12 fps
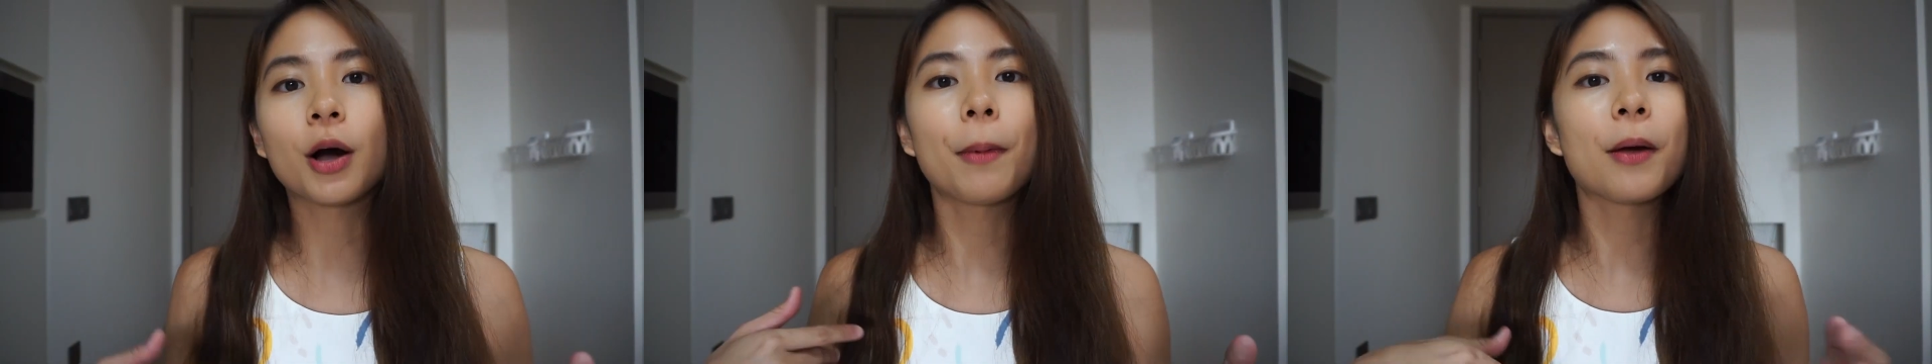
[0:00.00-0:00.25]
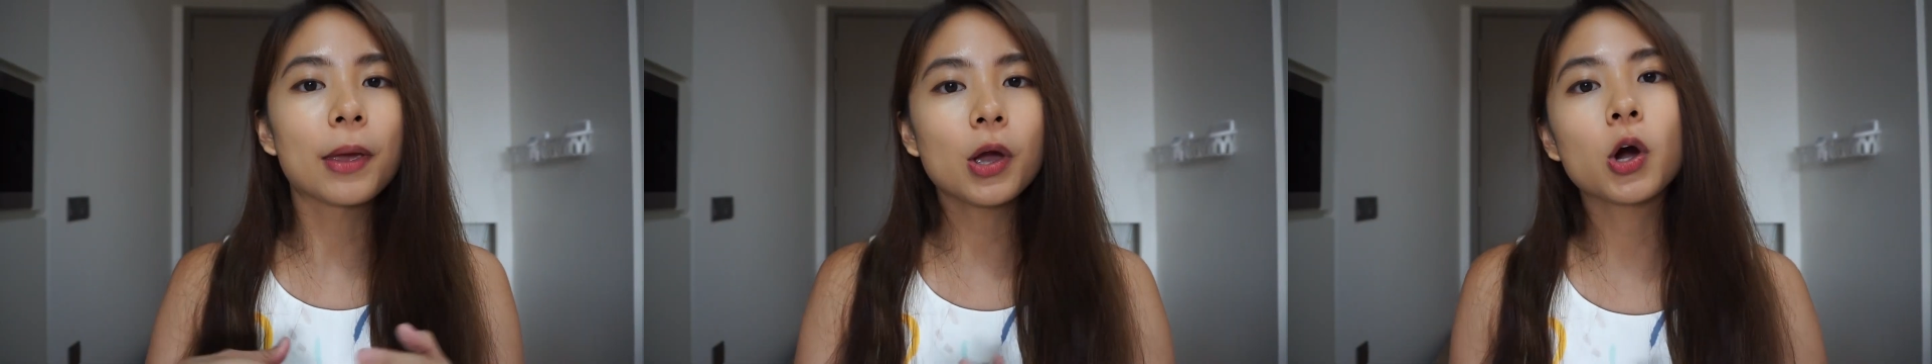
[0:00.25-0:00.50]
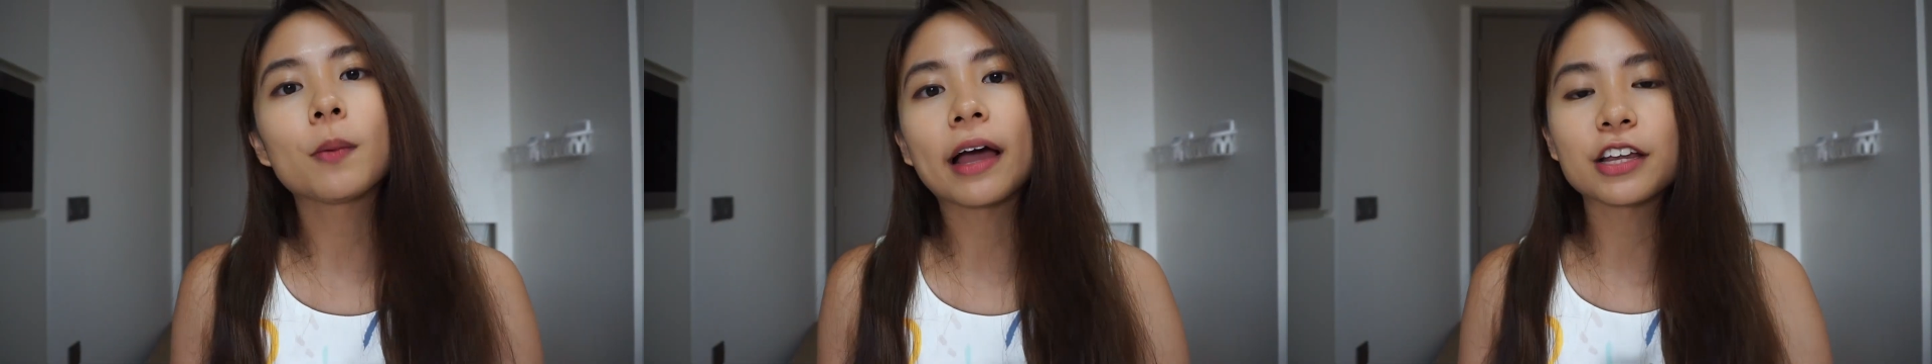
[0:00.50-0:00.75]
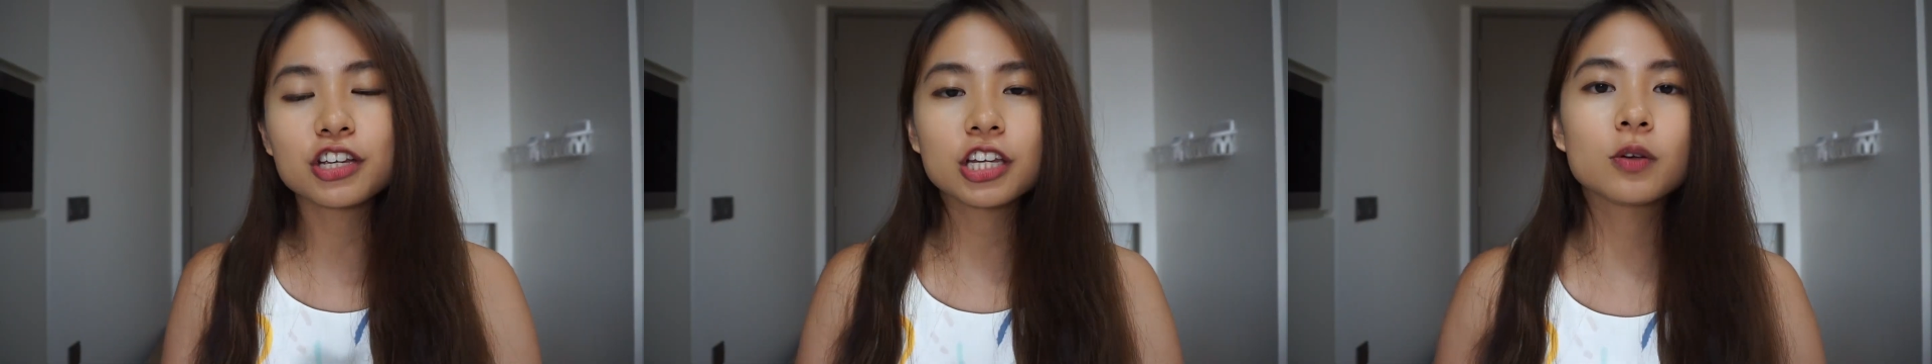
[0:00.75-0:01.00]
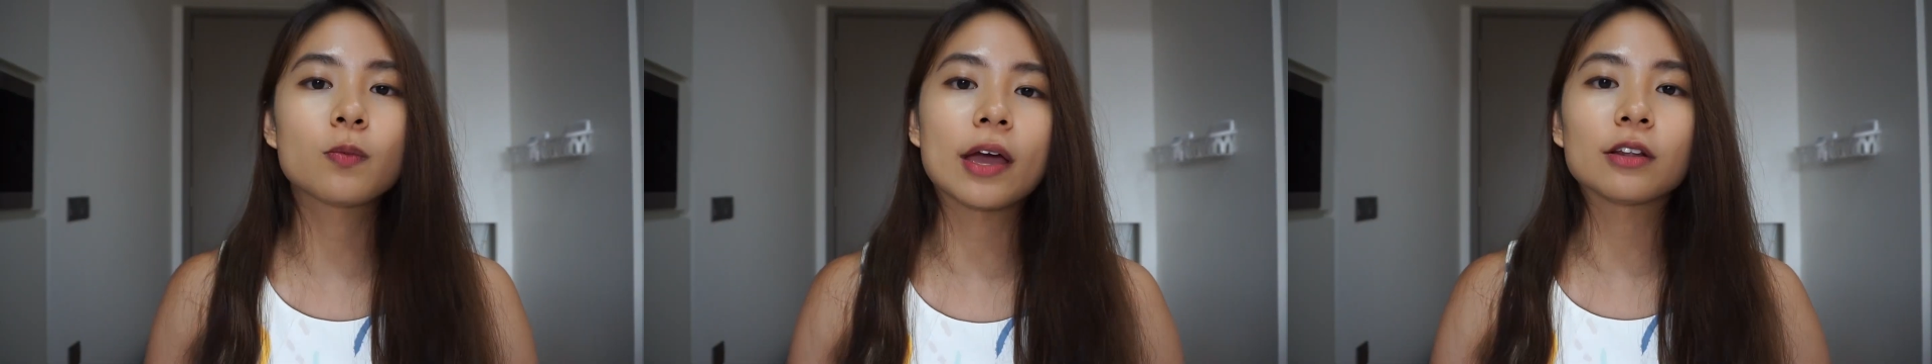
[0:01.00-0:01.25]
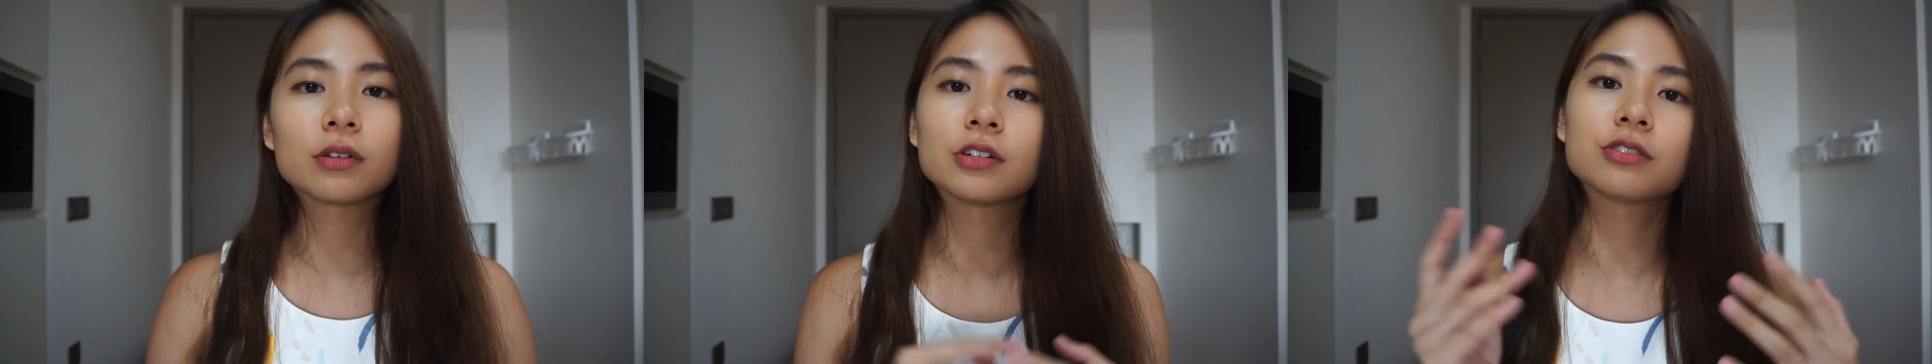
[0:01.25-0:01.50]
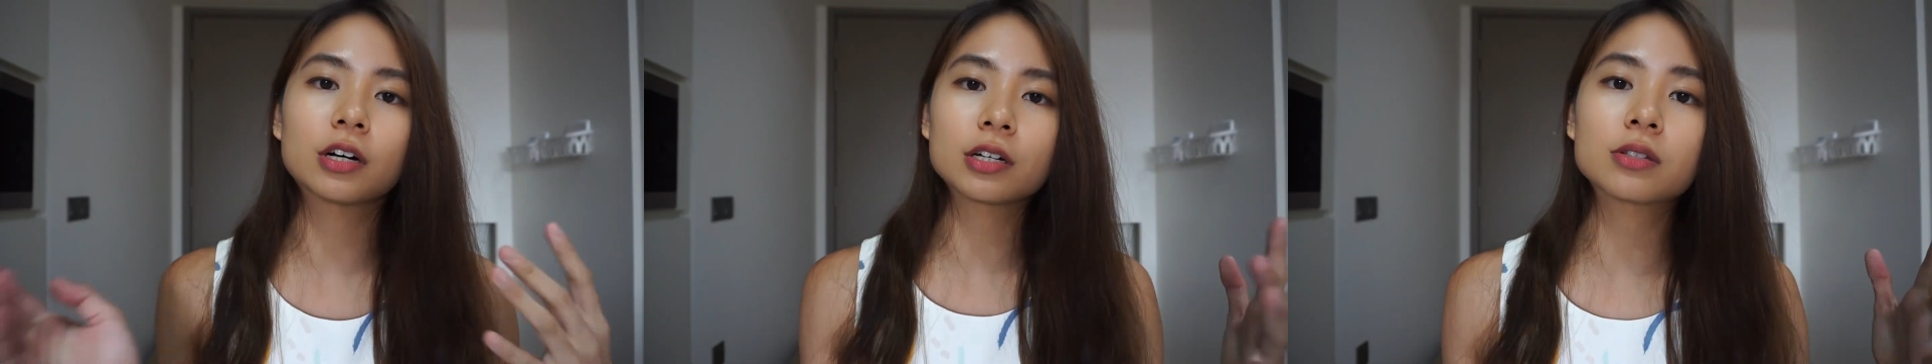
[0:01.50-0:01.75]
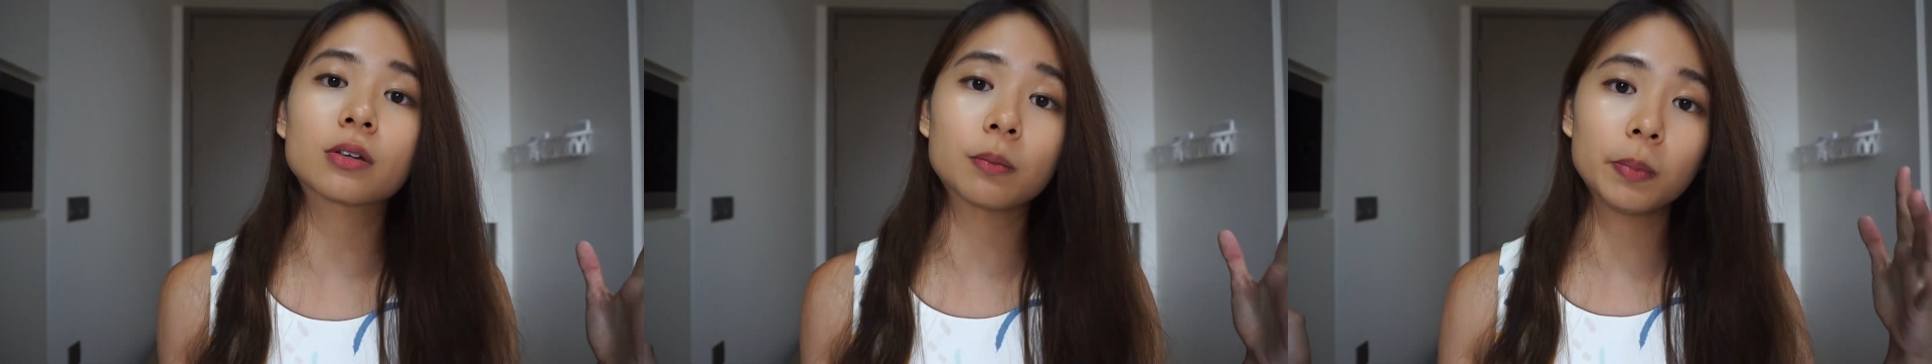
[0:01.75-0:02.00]
on my way home I actually went to the
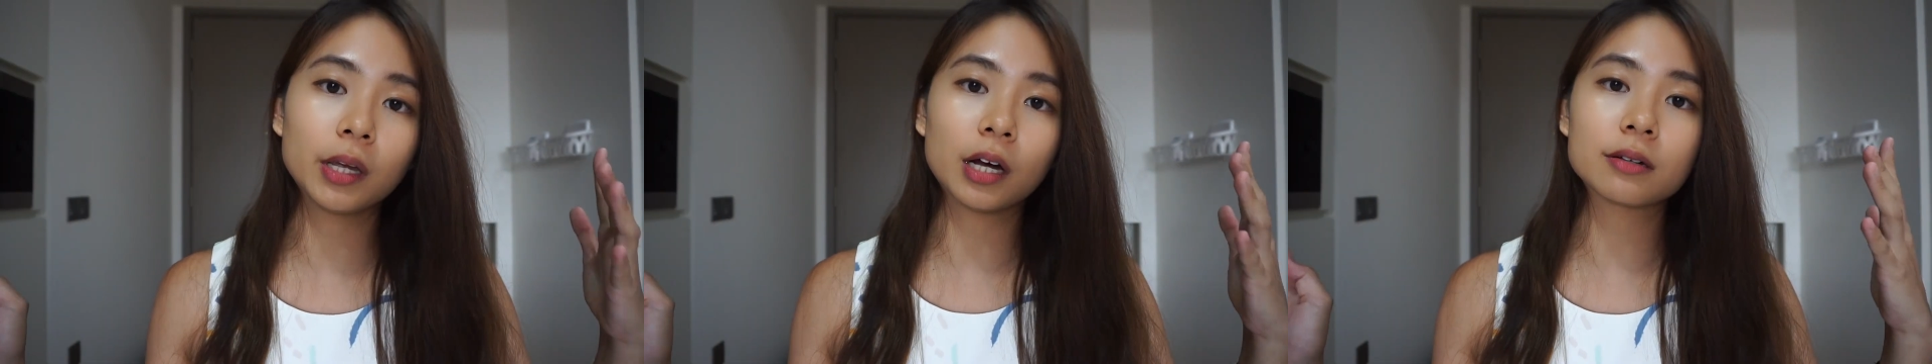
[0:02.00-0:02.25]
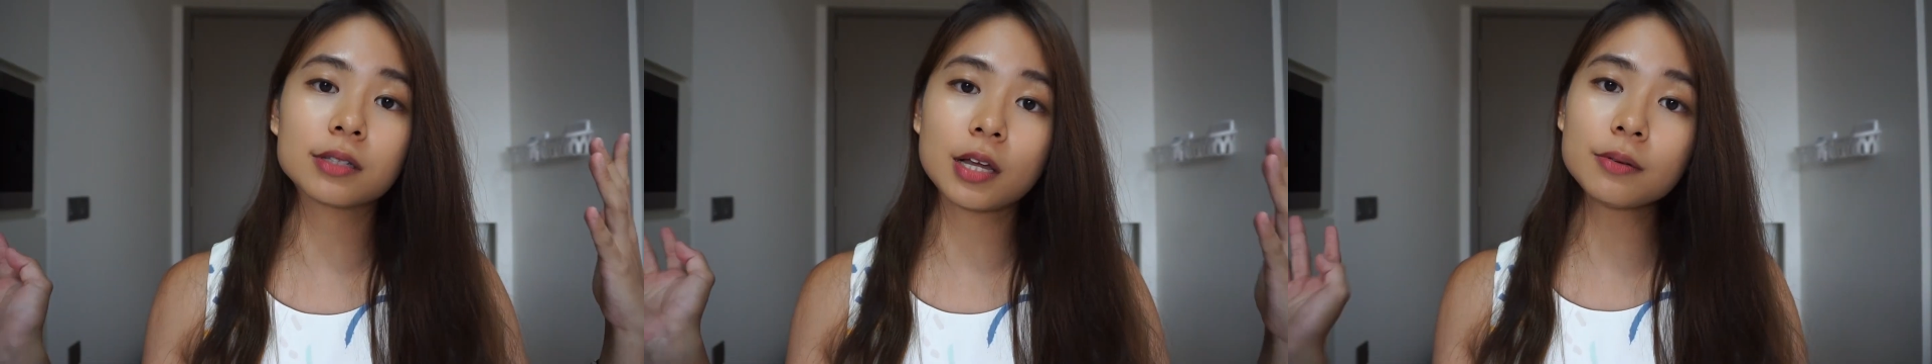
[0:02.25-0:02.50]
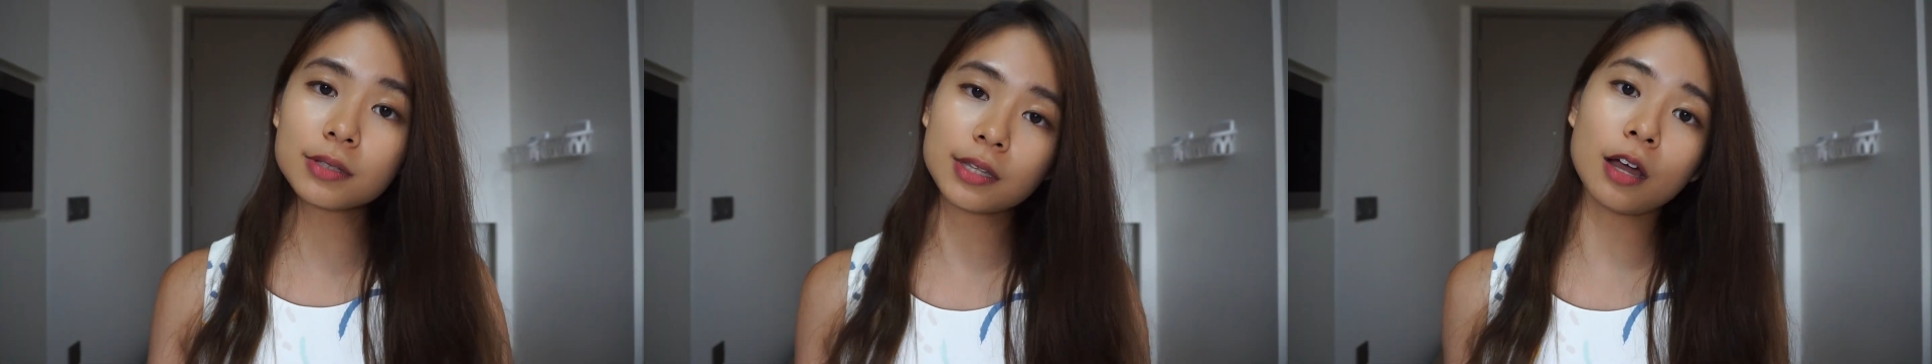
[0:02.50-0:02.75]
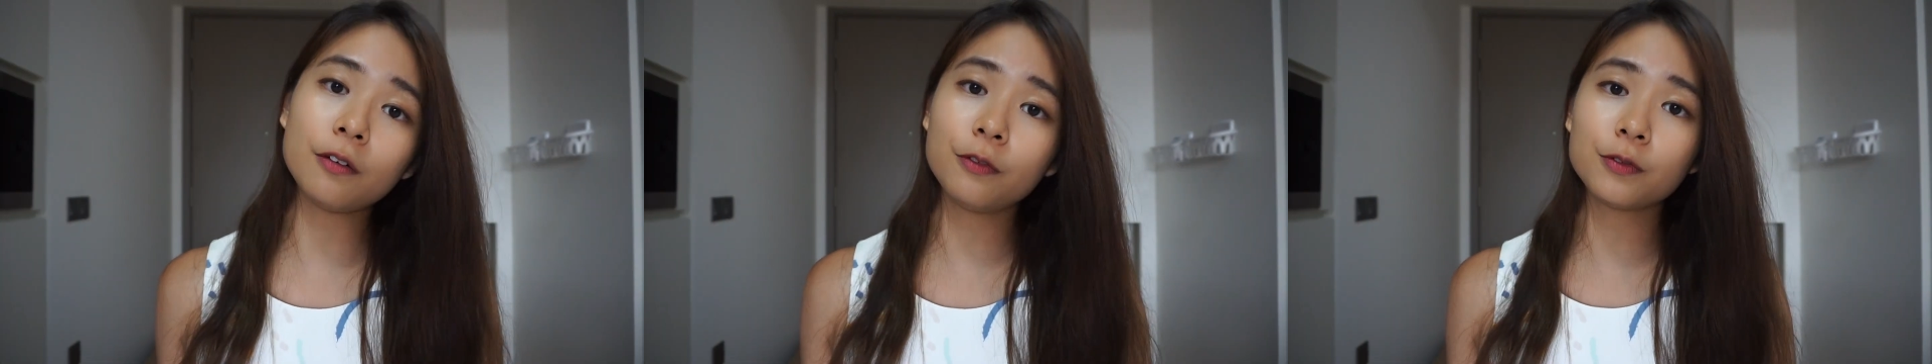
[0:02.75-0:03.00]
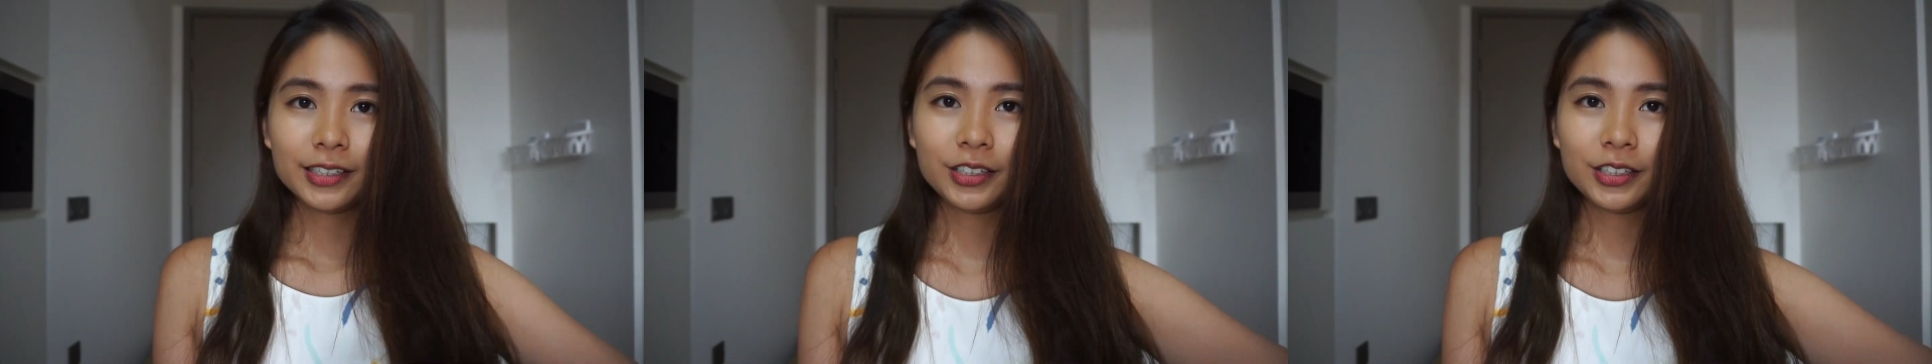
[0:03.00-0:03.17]
drugstore to pick up some stuff.